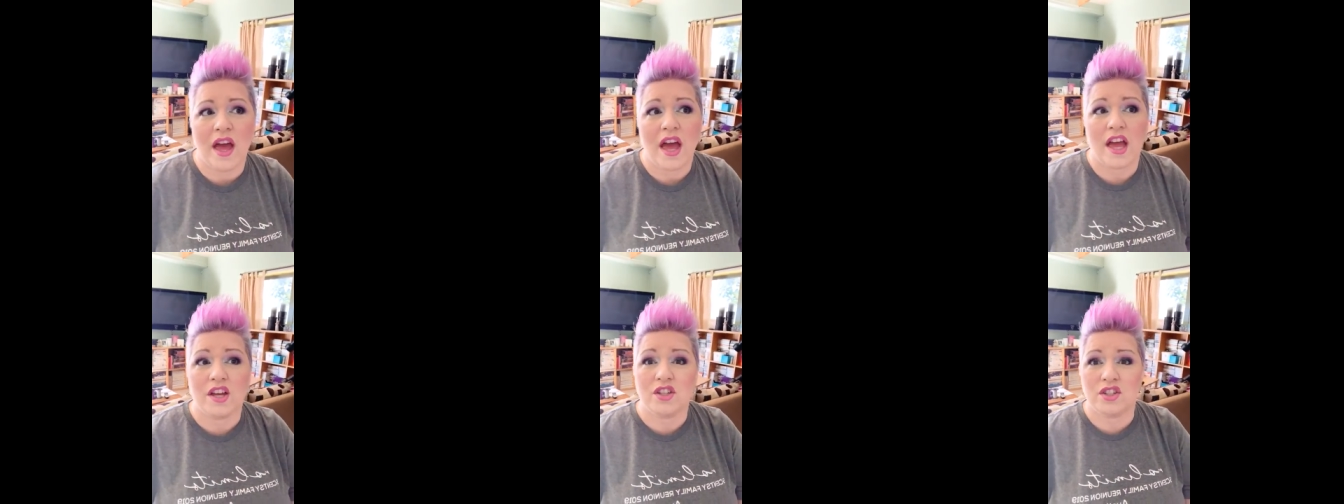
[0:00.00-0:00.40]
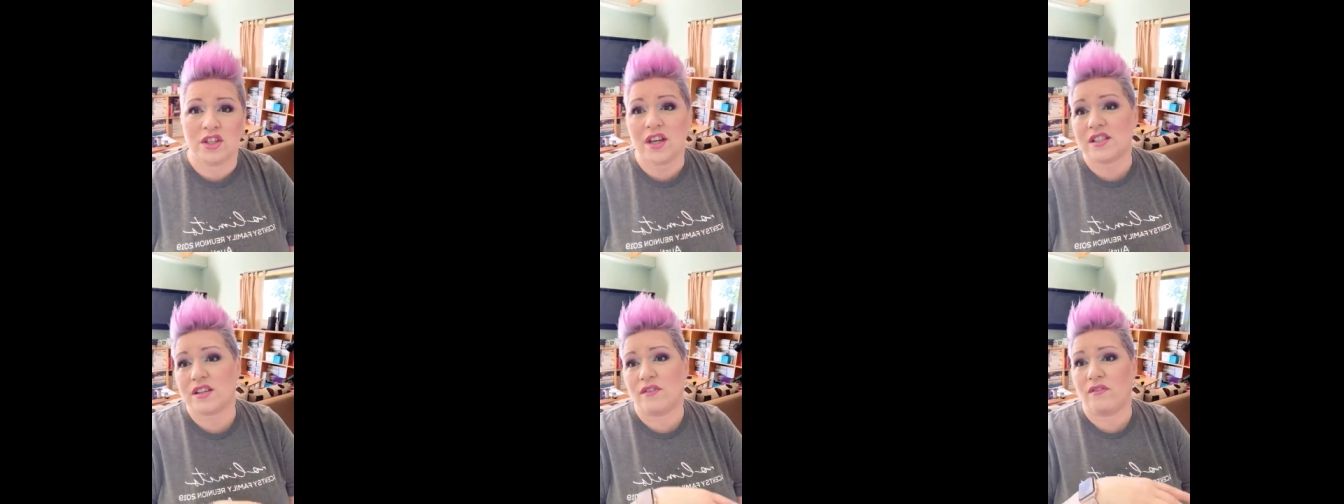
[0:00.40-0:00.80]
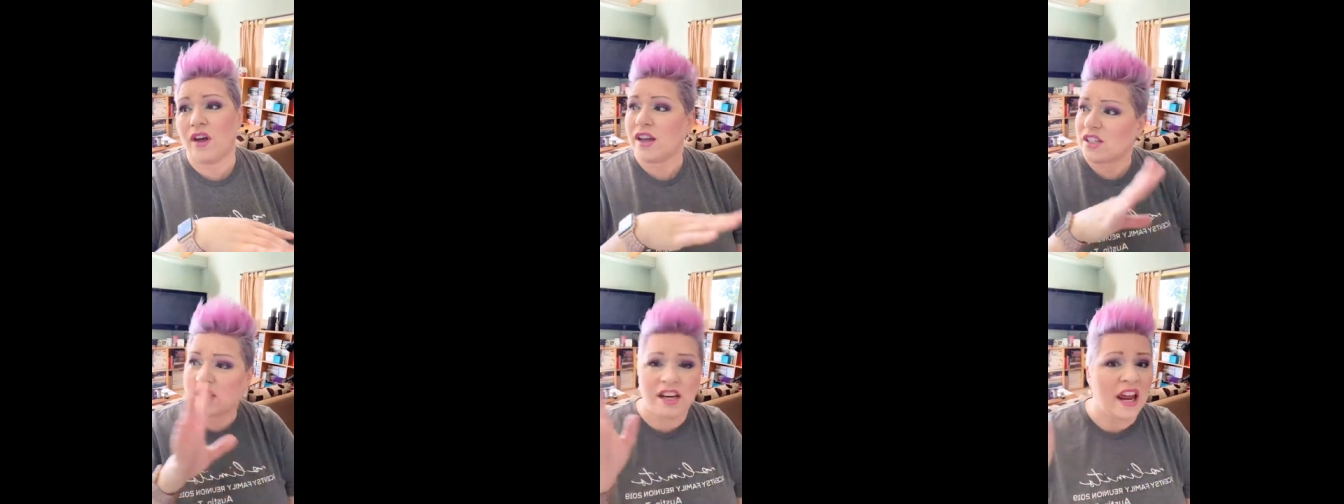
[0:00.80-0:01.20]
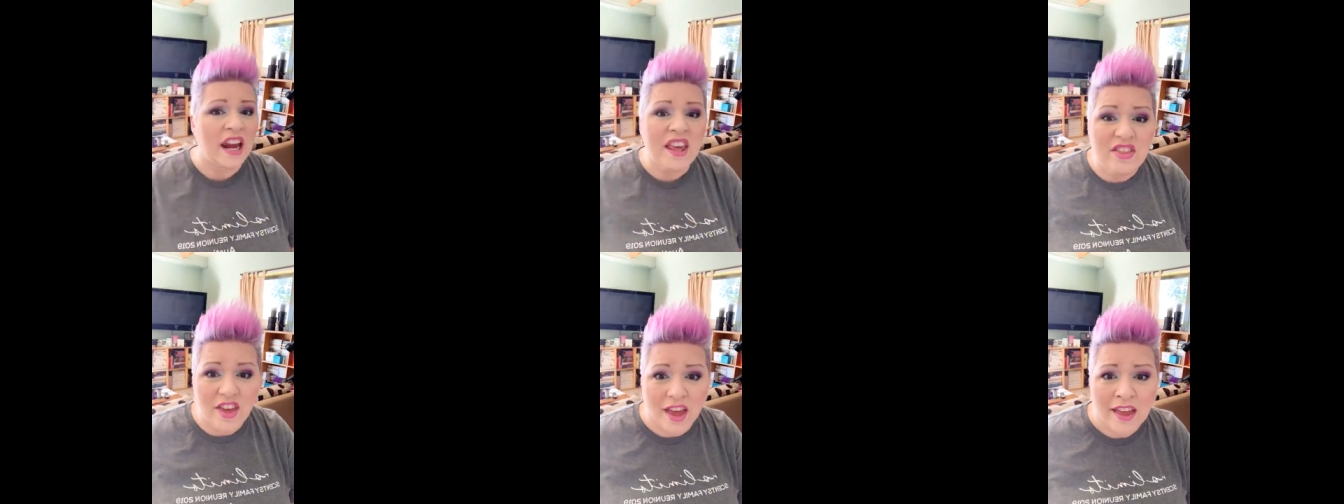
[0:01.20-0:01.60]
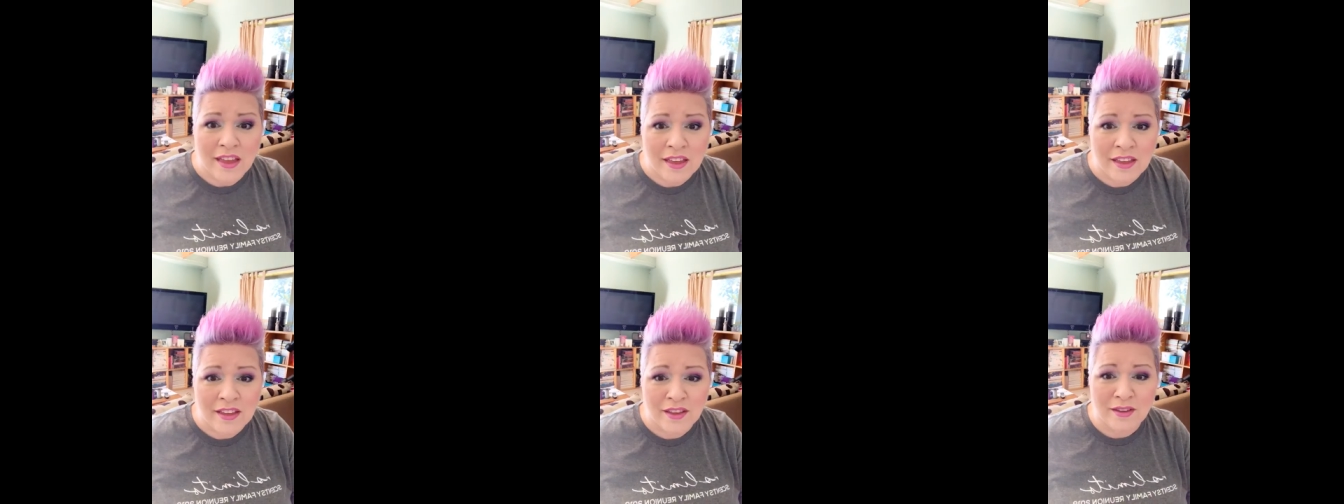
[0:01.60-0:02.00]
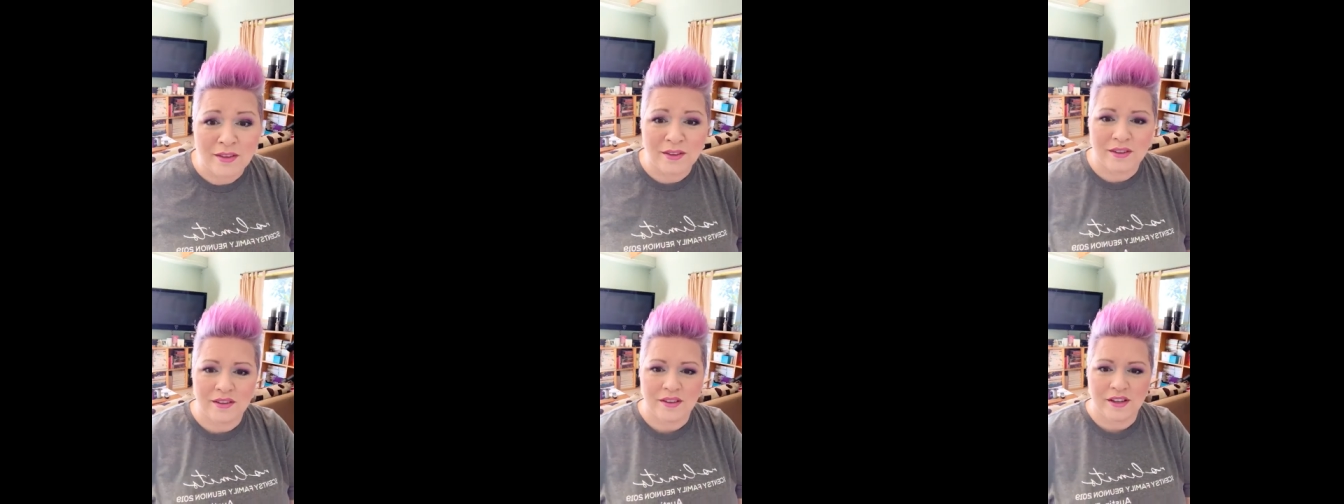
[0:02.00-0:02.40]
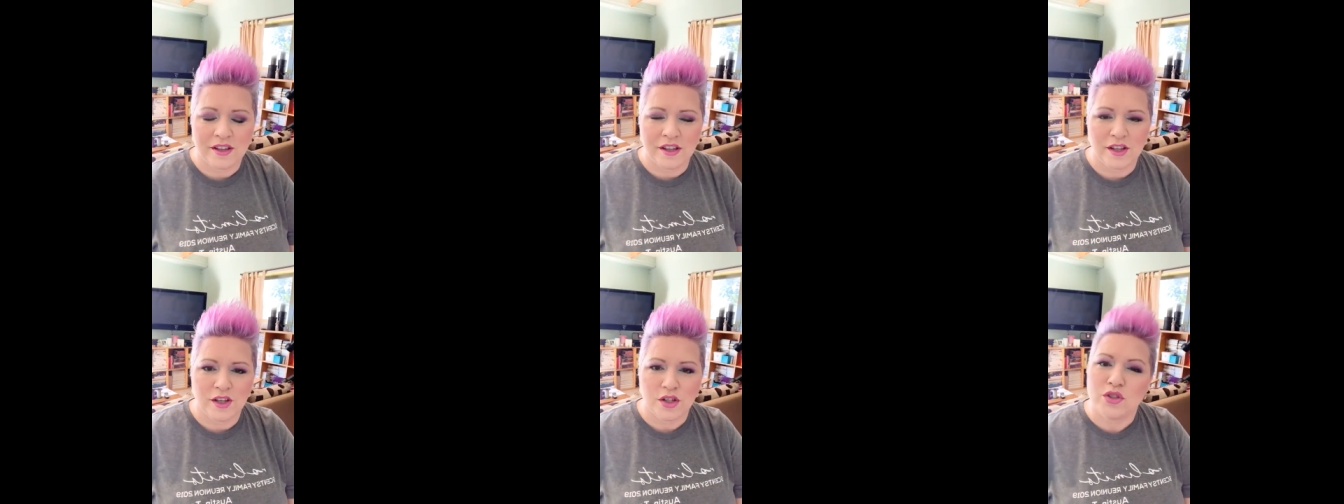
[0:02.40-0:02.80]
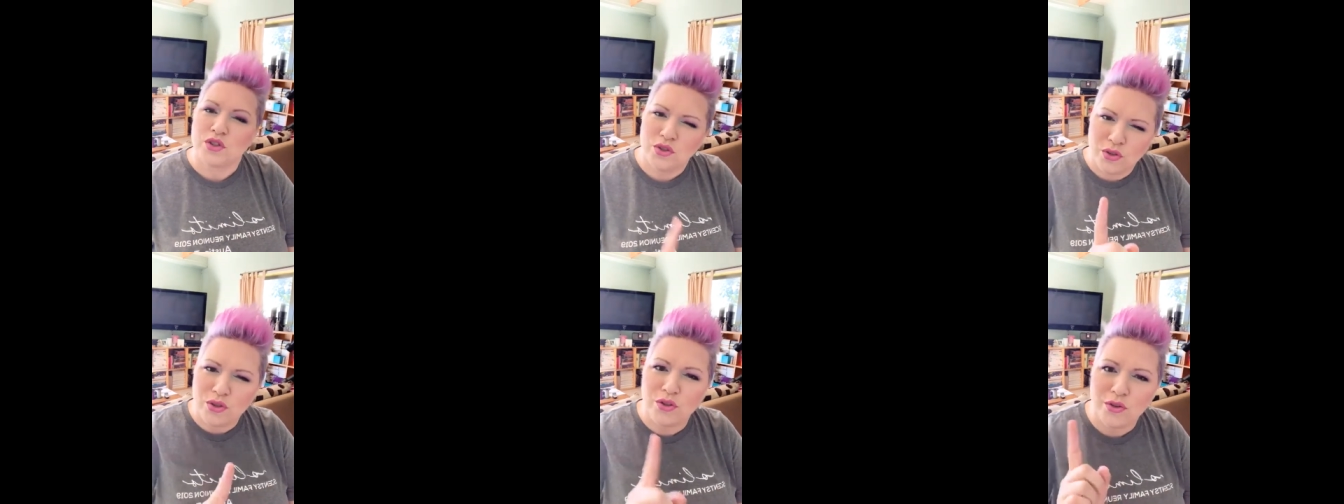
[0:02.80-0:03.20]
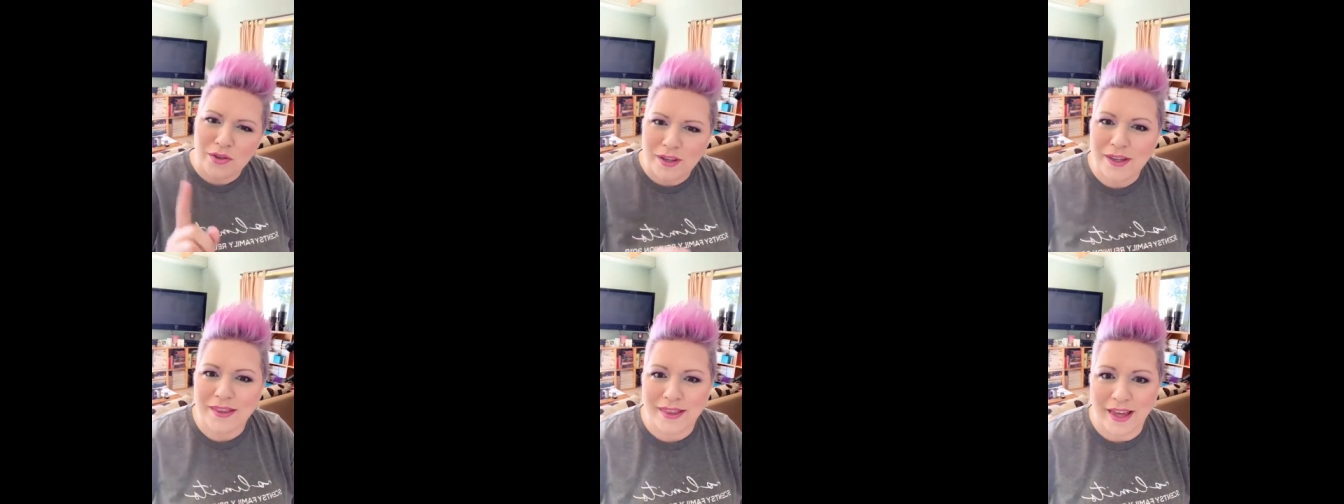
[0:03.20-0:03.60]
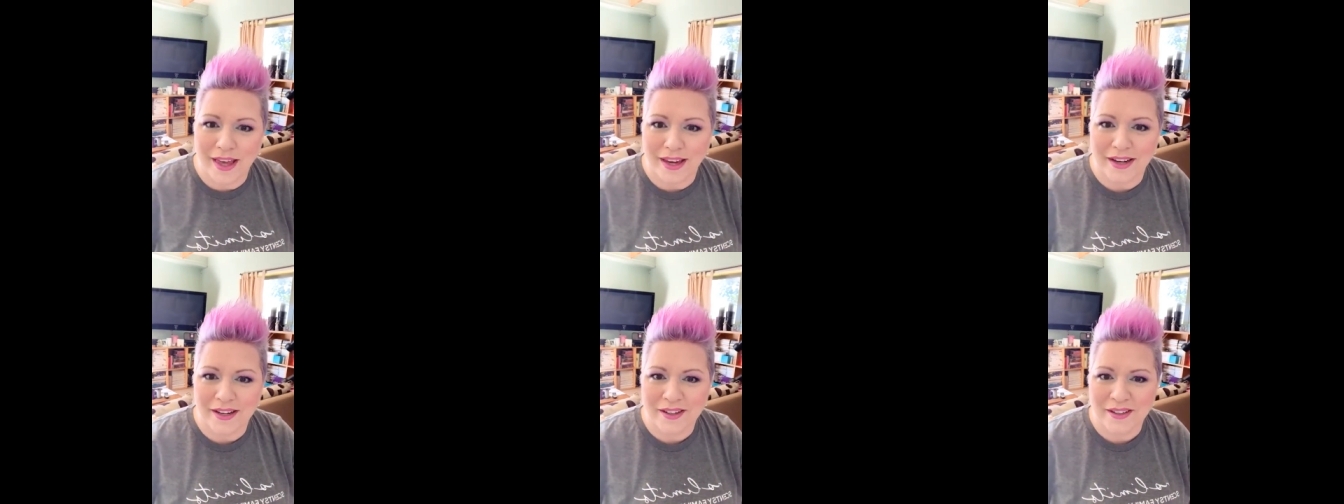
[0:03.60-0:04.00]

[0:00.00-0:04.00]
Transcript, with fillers: and she hasn't done anything. Do you think that?